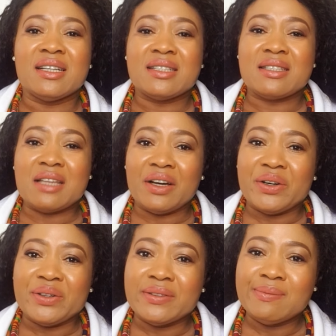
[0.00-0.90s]

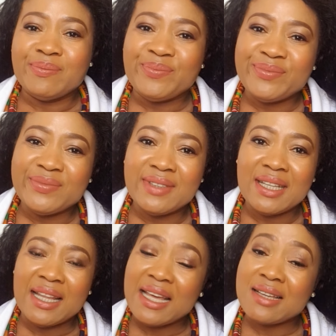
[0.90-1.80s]
So,
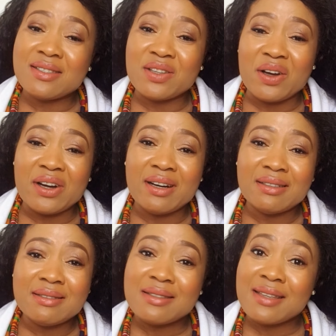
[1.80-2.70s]
let's talk
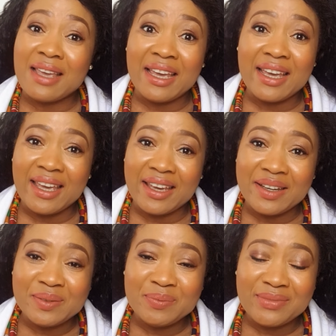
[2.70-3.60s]
skincare,
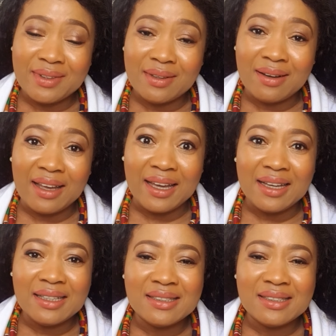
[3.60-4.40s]
okay?